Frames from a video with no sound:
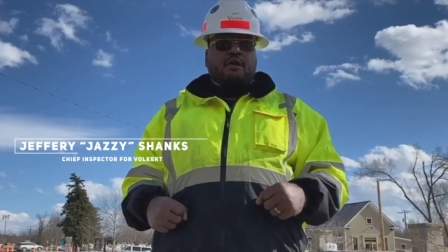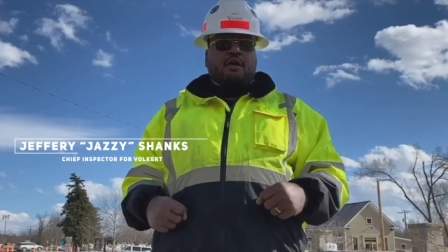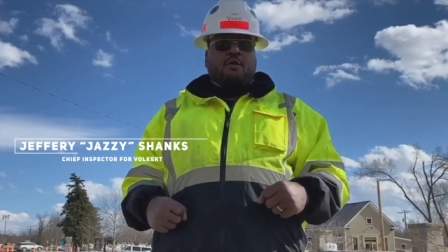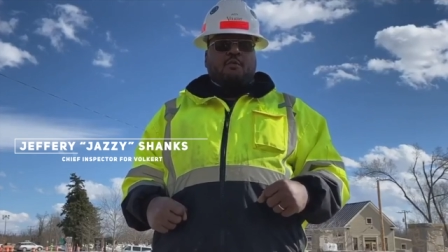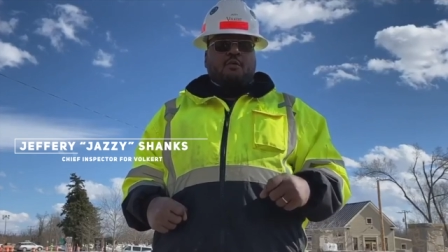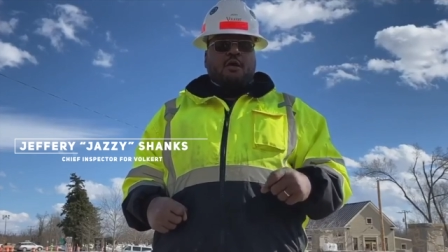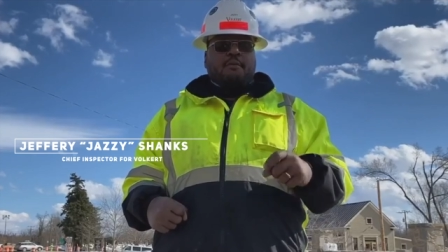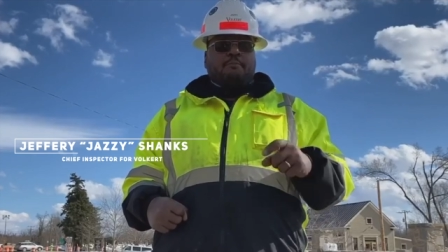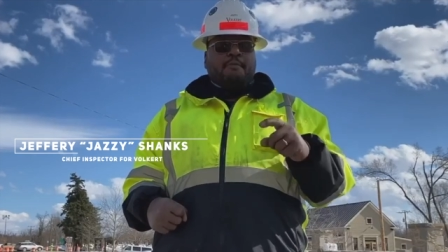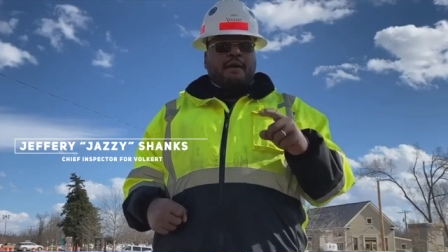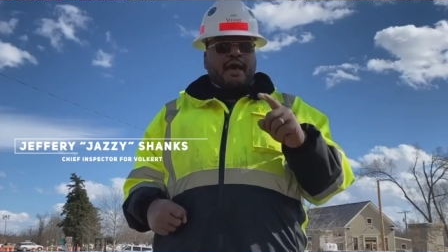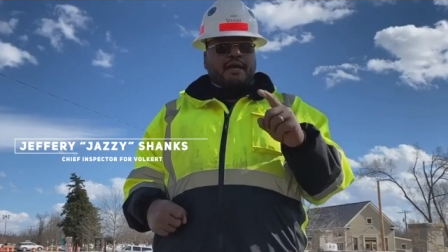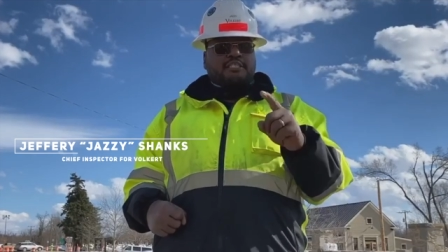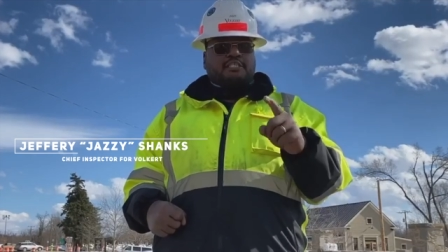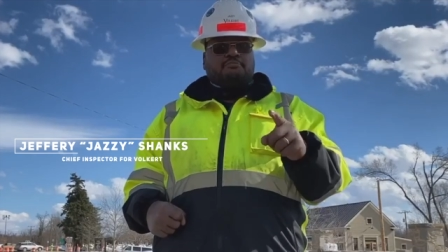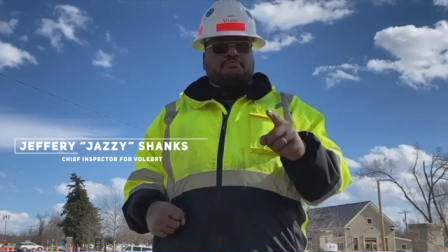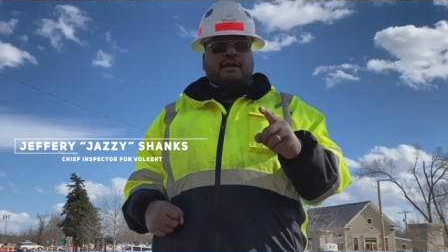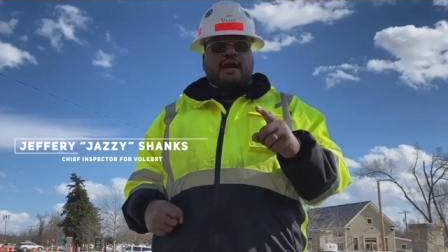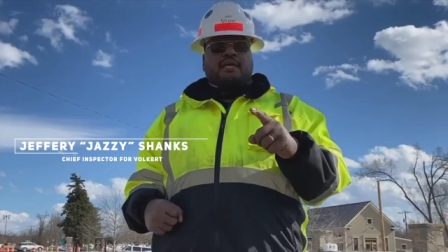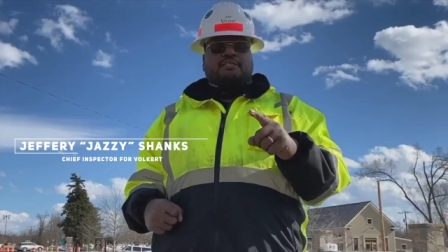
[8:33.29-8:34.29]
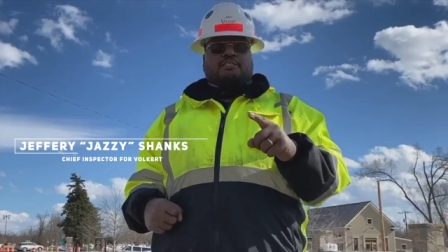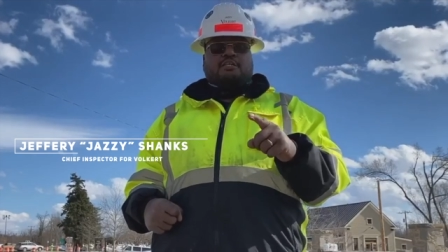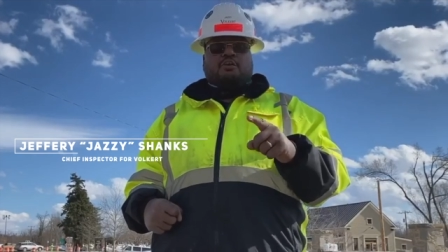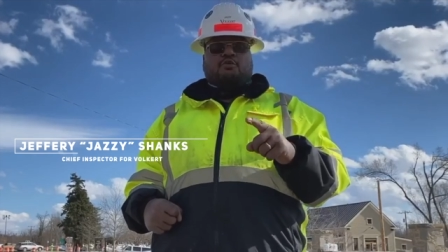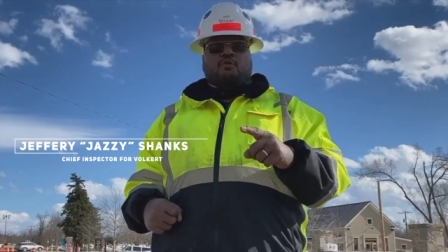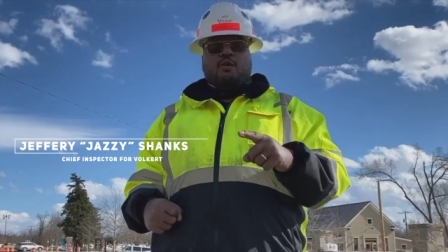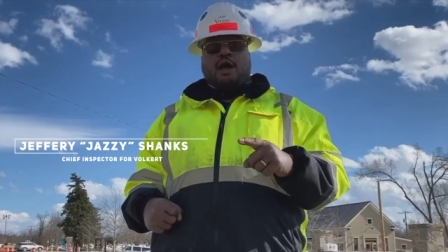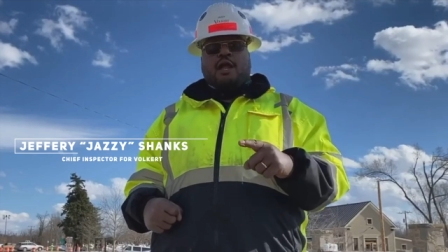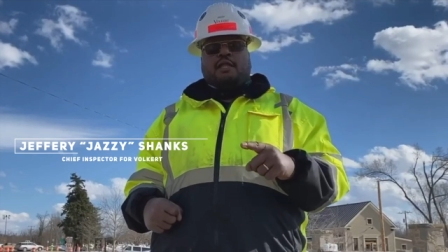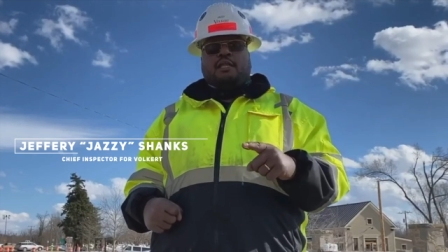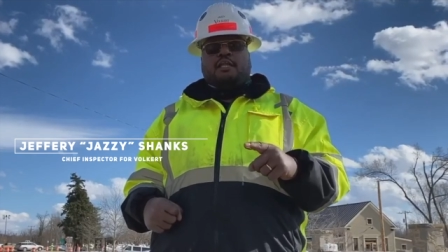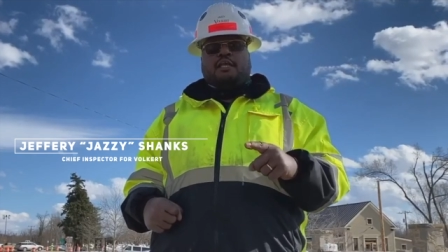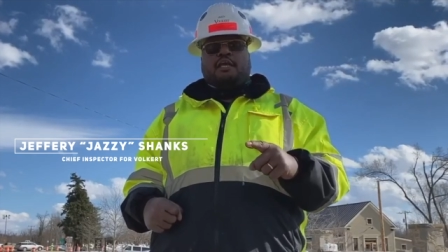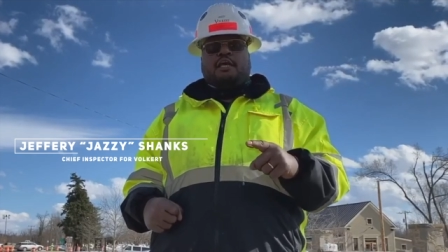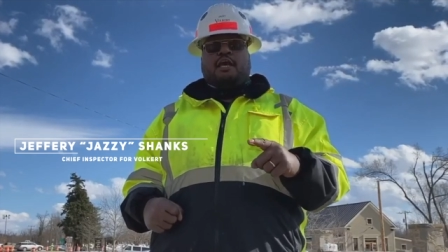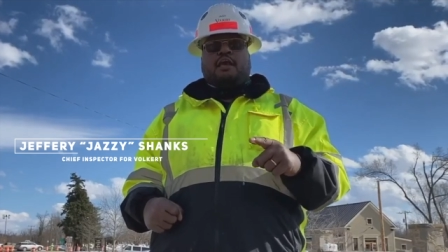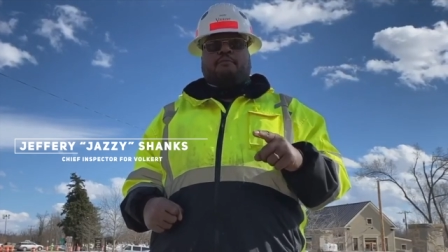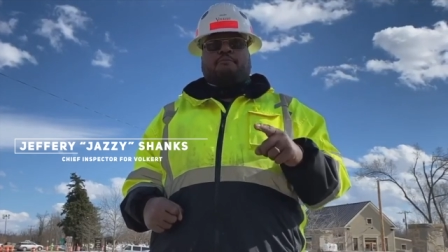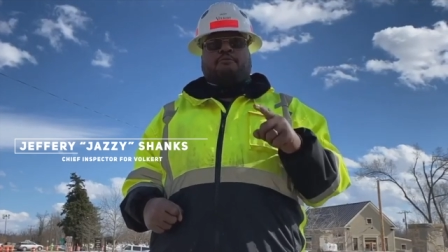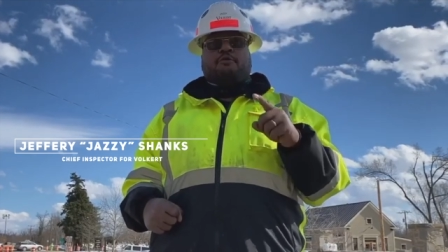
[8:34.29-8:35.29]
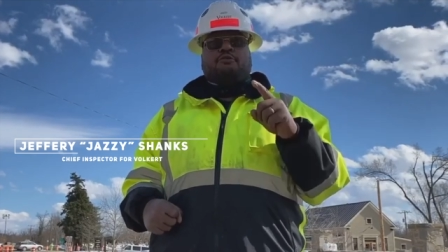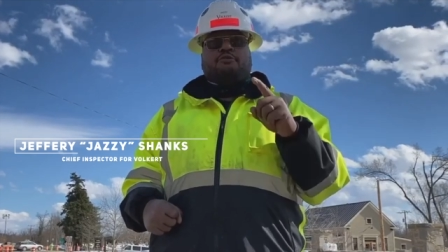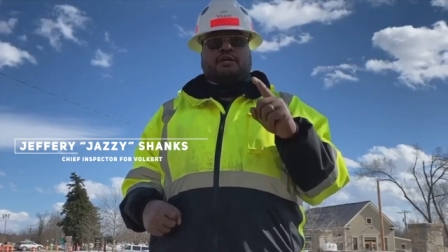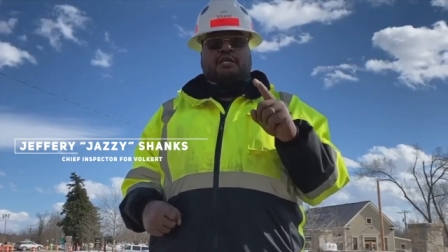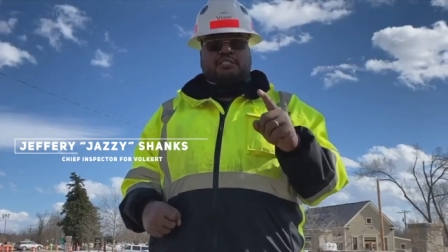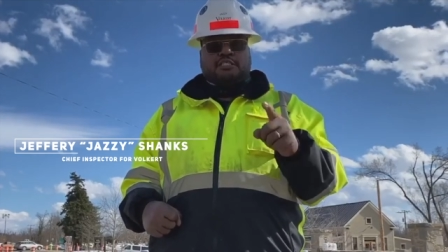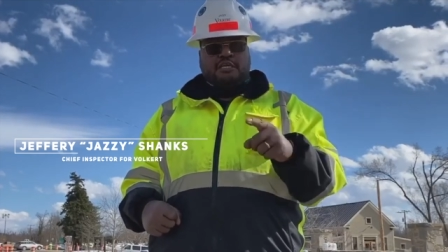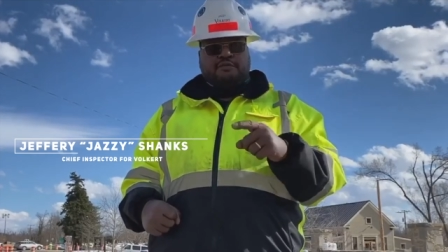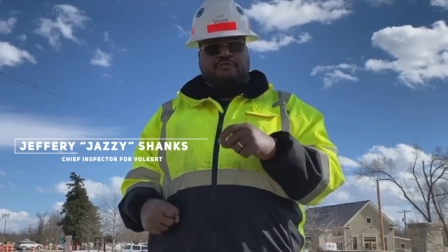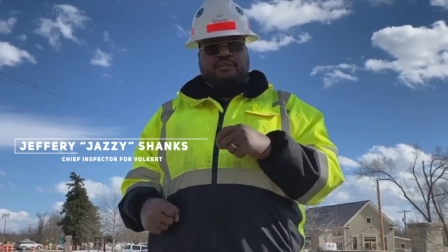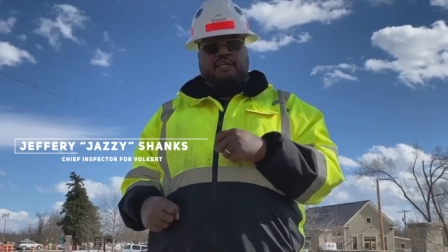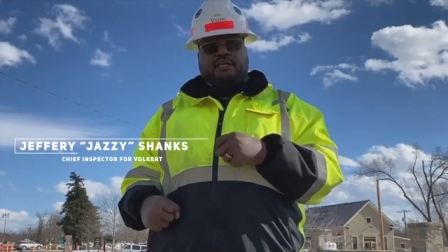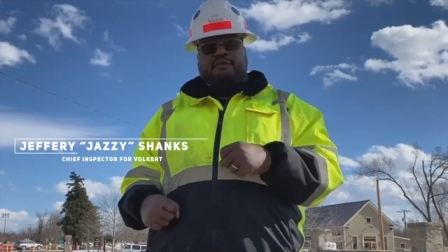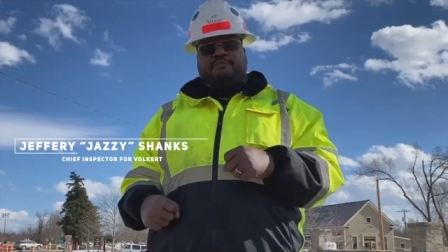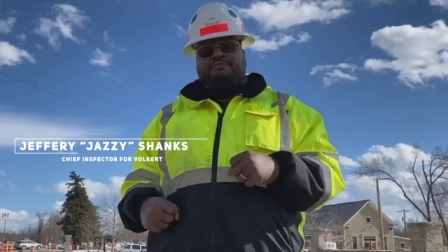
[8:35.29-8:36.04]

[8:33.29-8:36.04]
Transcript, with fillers: while maximizing quality and productivity.